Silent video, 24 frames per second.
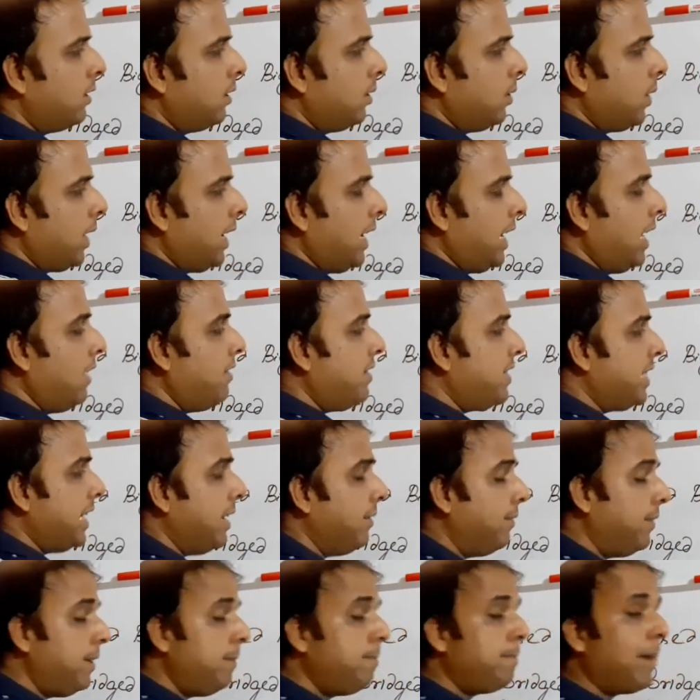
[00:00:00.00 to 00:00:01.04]
okay, each and
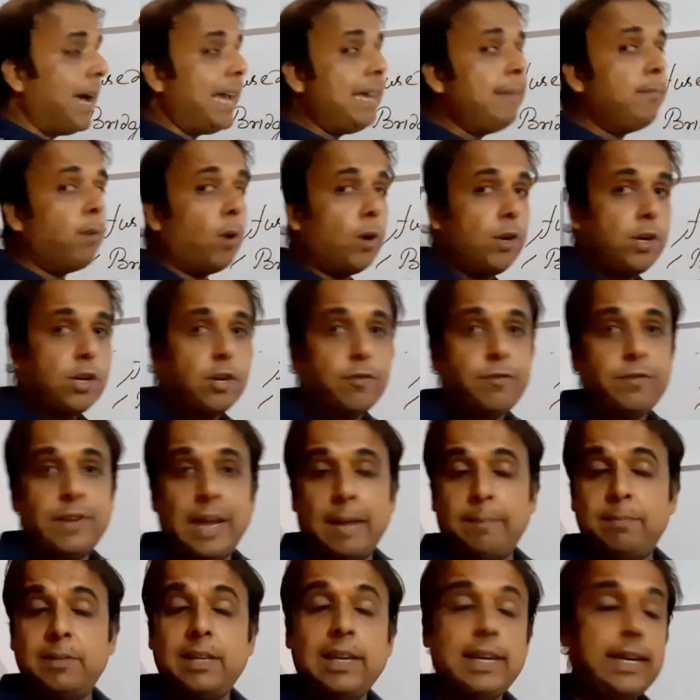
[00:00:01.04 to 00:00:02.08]
every pi bond of
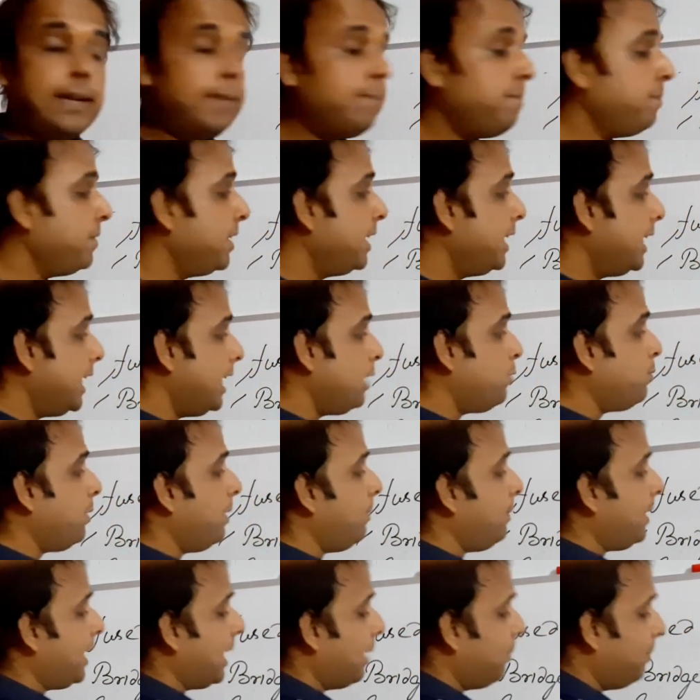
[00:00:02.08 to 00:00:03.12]
naphthalene, it will
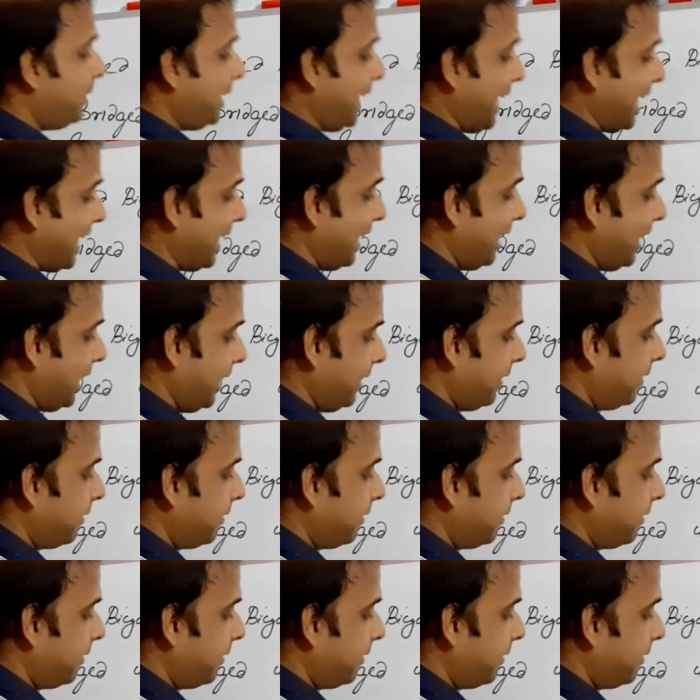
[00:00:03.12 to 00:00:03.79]
become decalene.